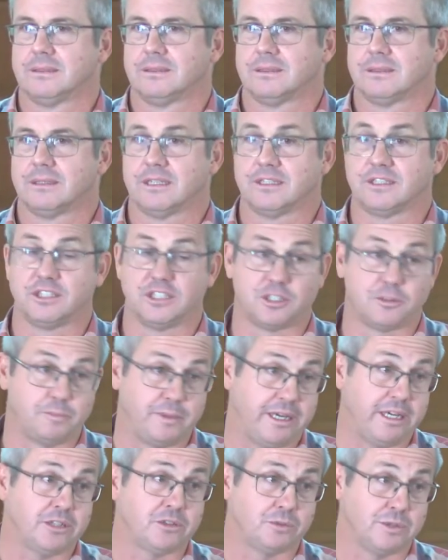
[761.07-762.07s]
I
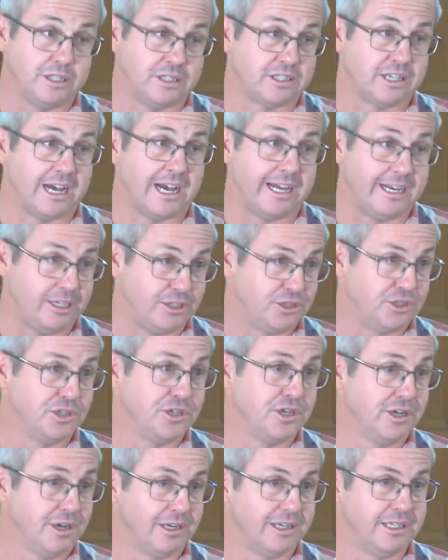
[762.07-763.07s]
suspect we say it
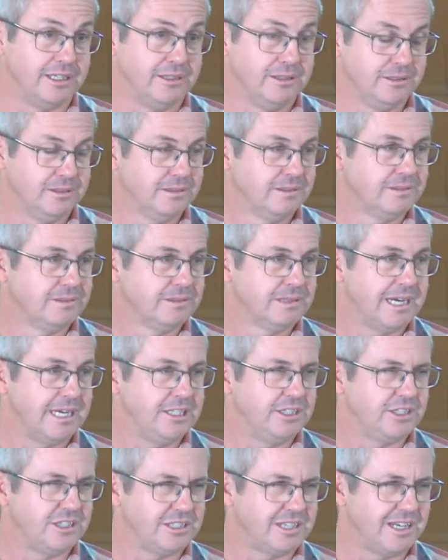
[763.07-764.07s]
internally. Hey,
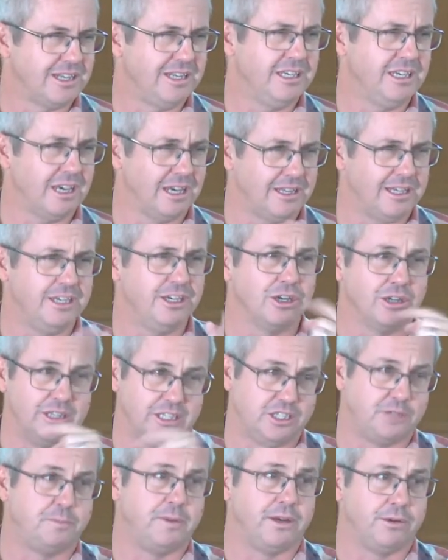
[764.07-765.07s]
Jesus, I think, I think you got
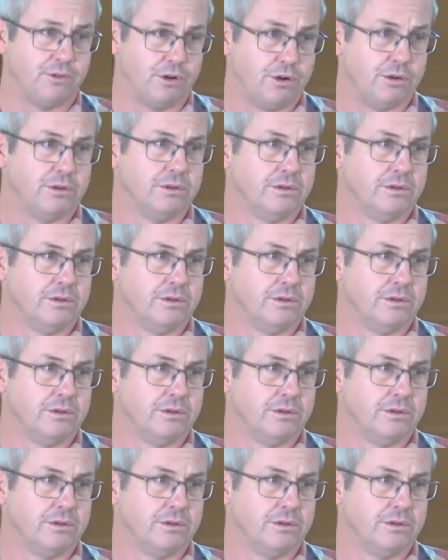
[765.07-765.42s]
this bit wrong.